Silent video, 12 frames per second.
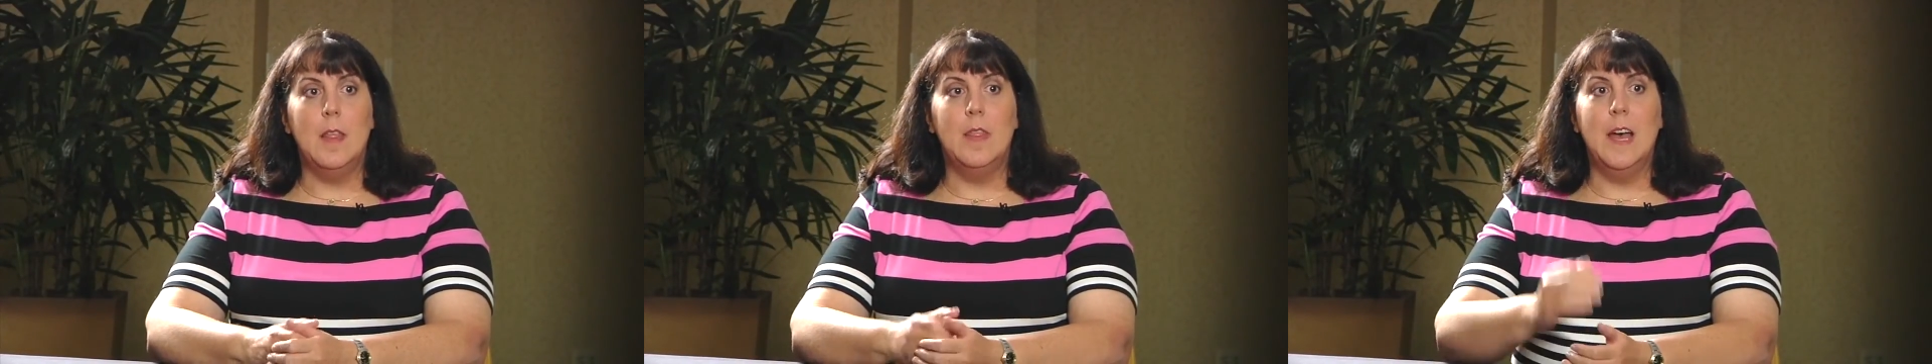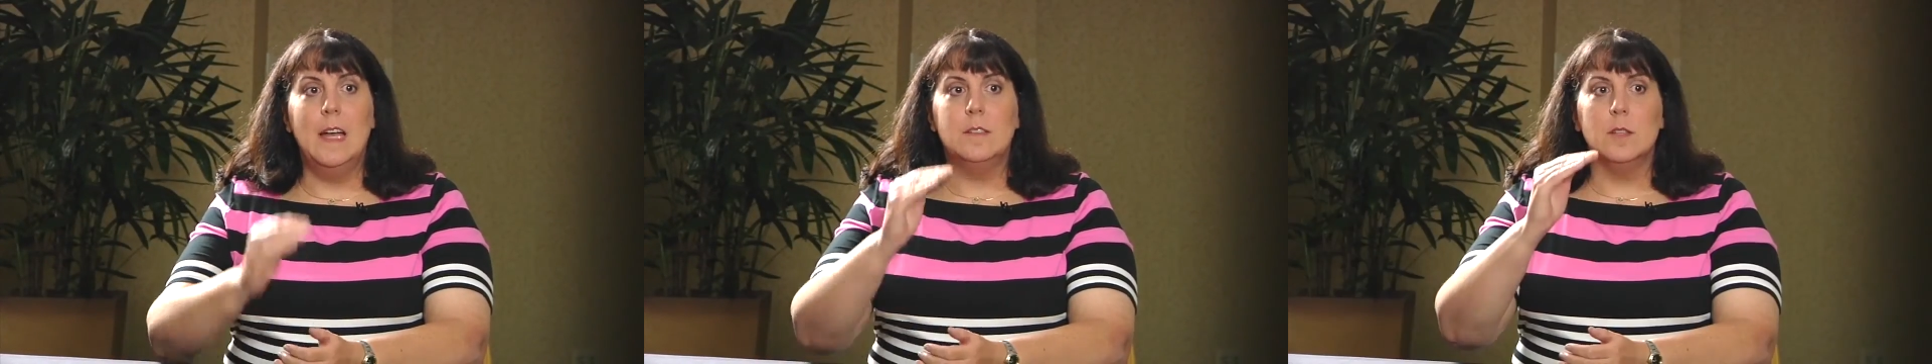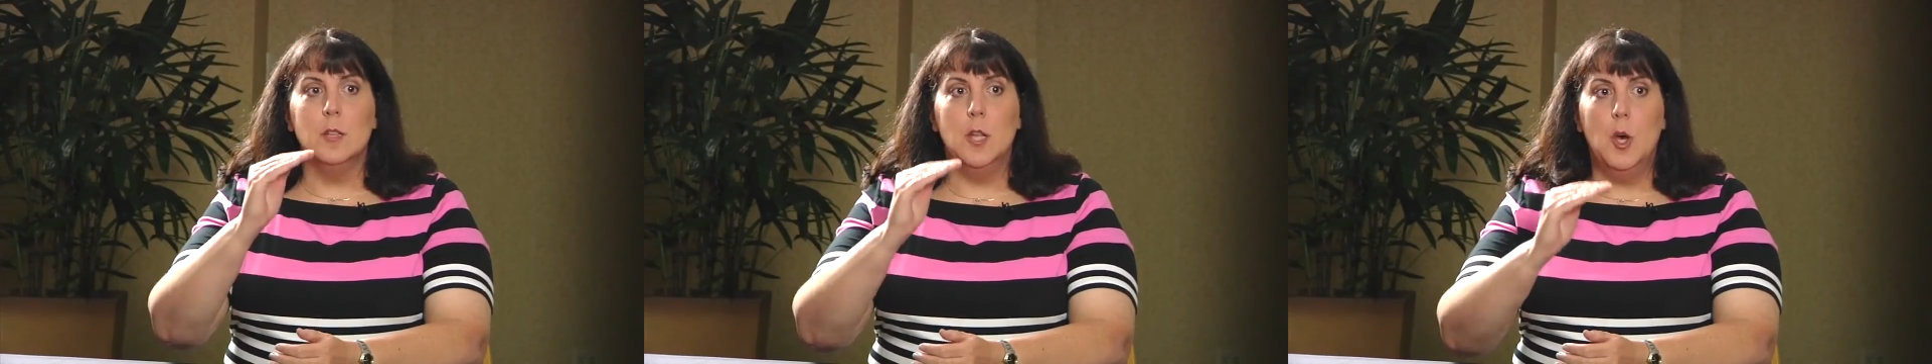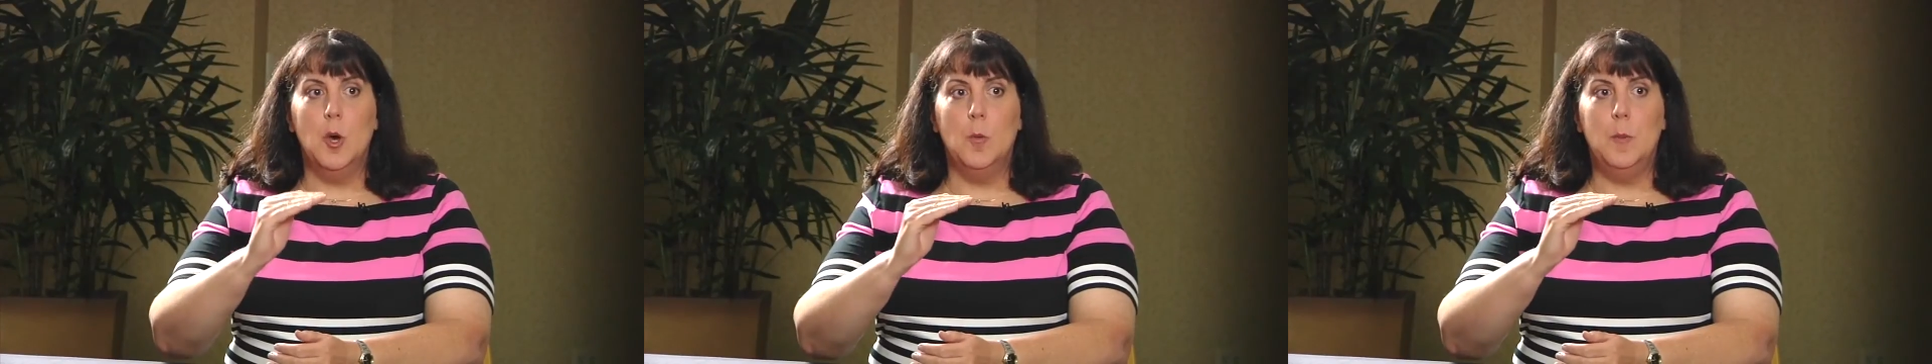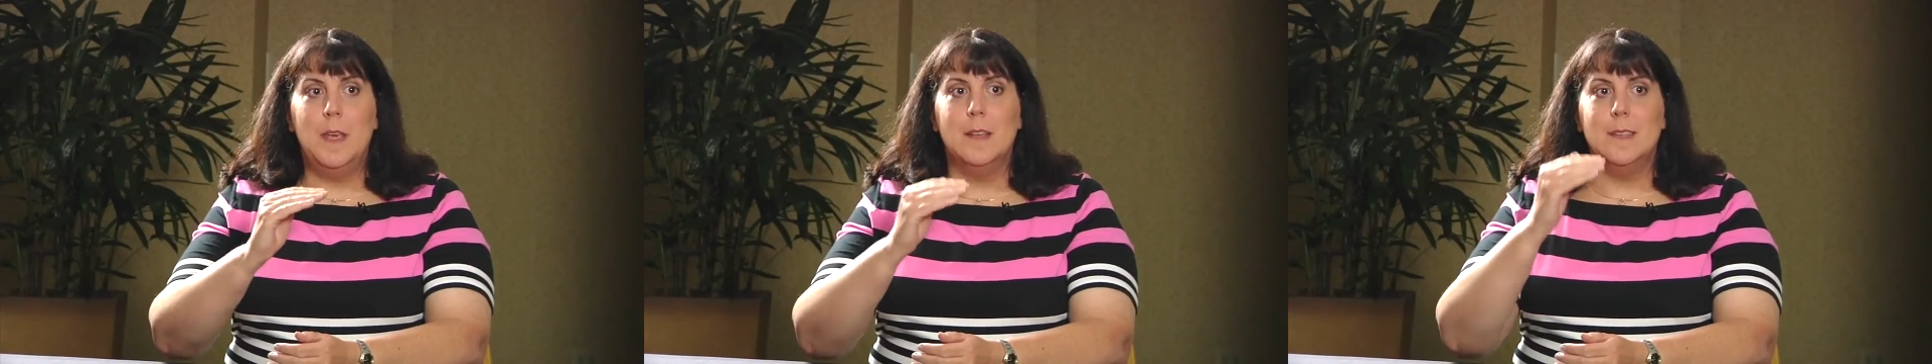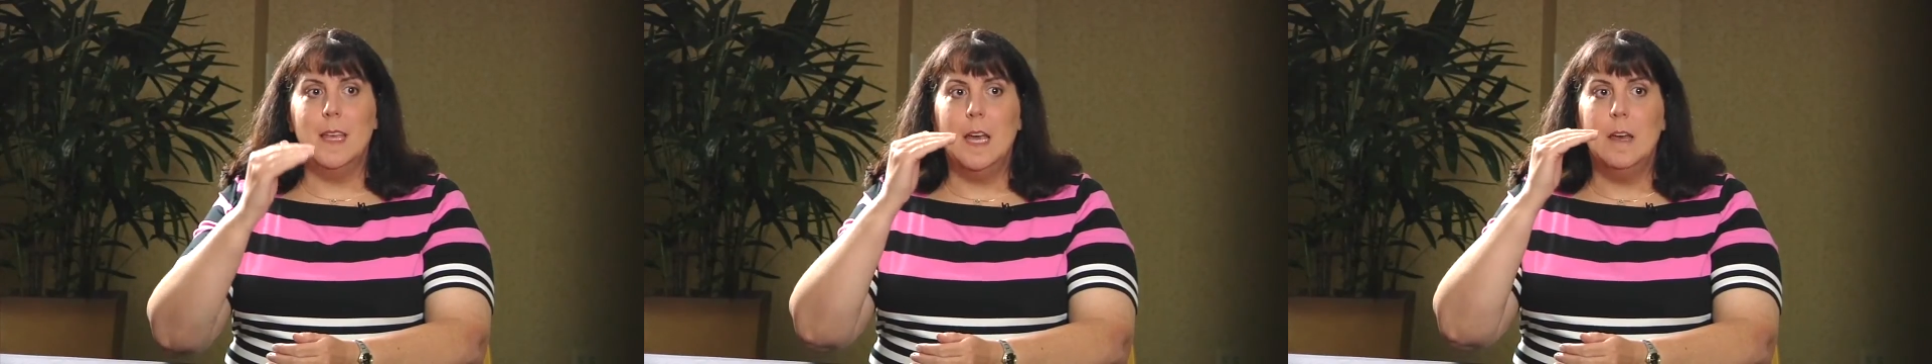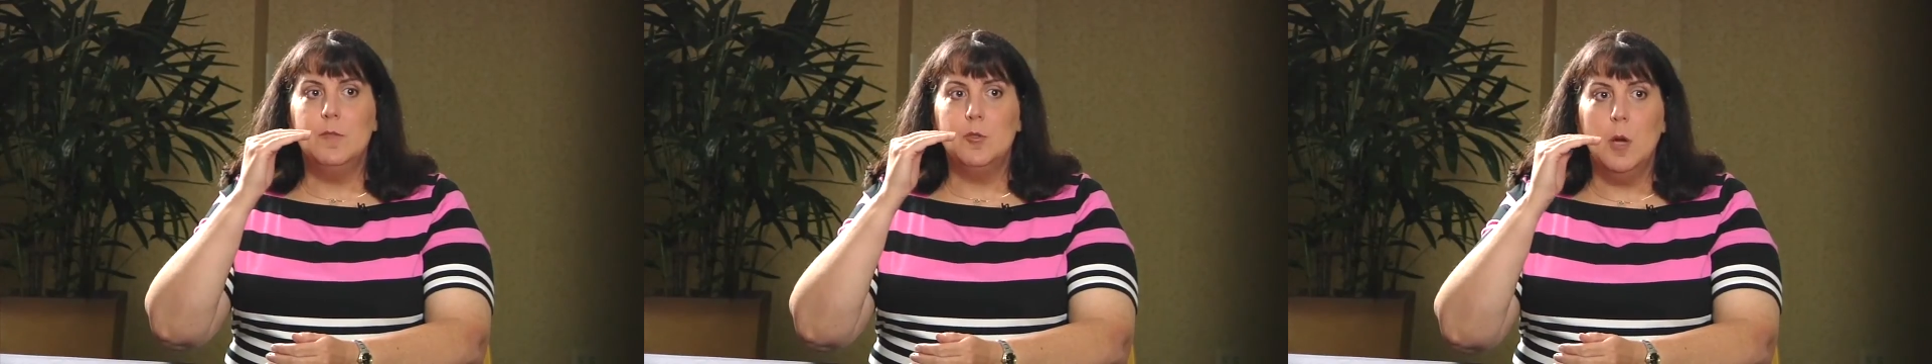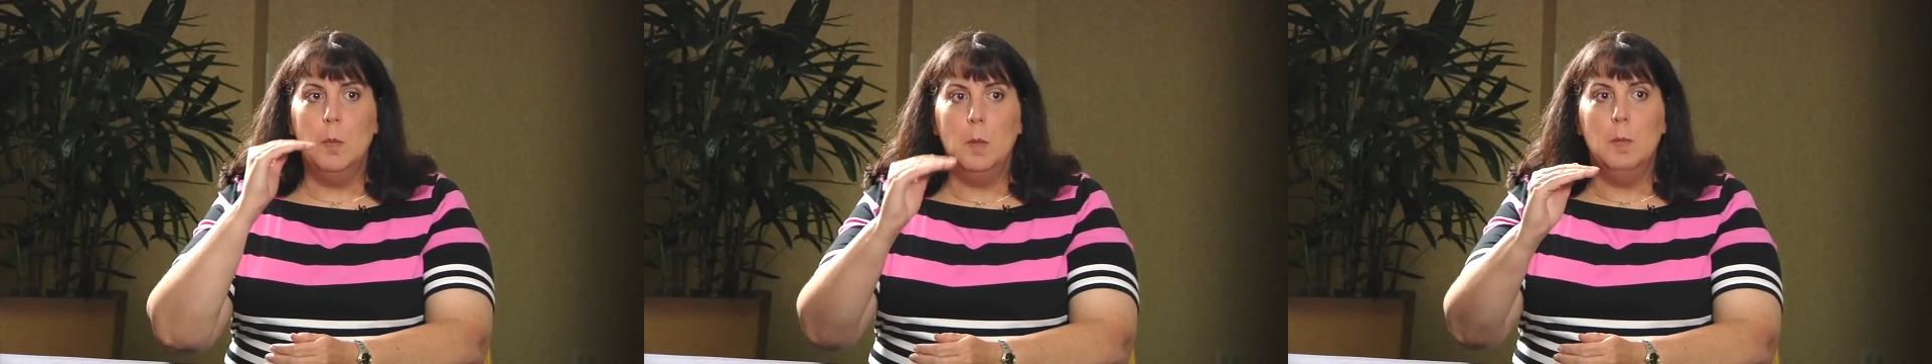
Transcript: that's low because they have trouble